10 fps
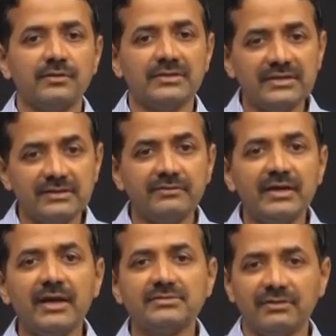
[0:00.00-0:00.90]
The, we
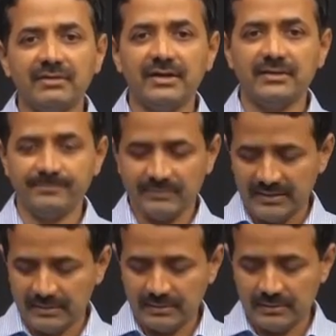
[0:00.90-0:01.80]
have several
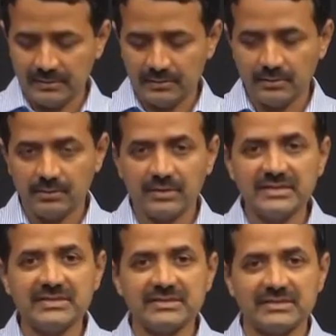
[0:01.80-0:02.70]
uh,
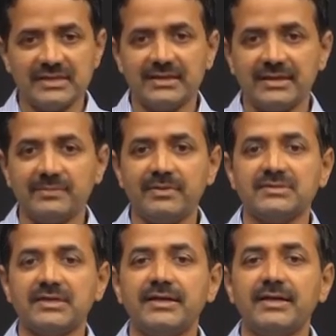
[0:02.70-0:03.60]
diseases like
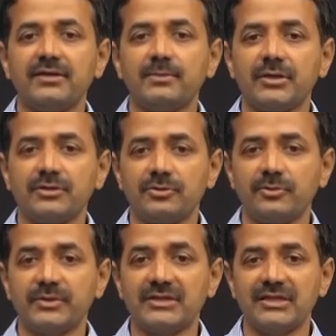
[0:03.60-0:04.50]
Leber's hereditary optic
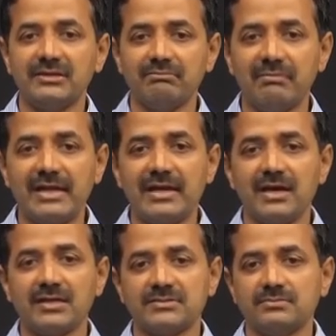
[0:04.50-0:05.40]
neuropathy,
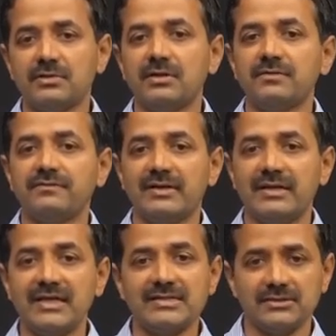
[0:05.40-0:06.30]
Mela's, Murph
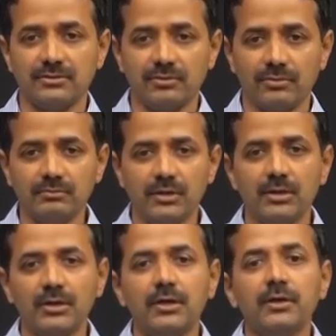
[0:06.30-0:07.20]
and Leigh syndrome,
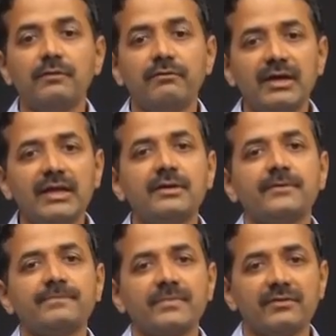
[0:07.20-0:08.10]
where
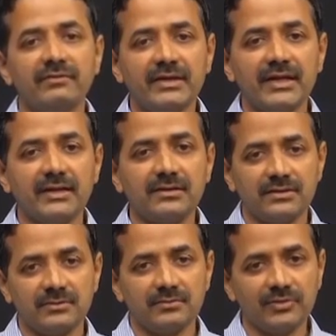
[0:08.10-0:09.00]
we get
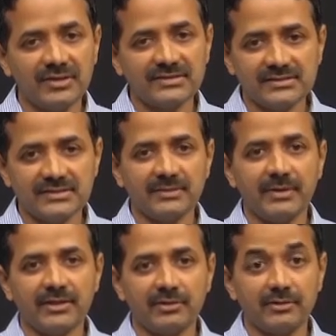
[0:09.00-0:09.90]
mutations in the
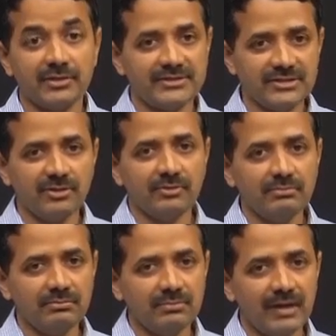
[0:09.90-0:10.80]
mitochondrial
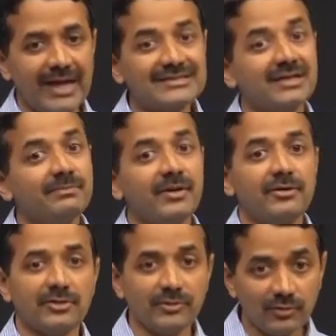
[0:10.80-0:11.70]
genome as compared
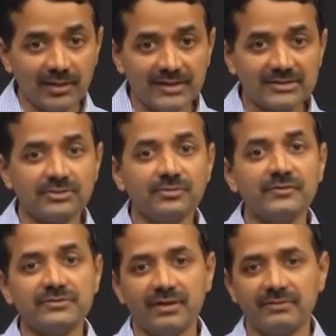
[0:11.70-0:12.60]
to the nuclear genome,
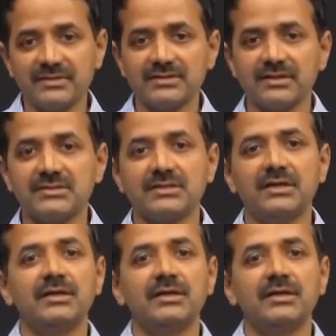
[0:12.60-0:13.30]
which we have discussed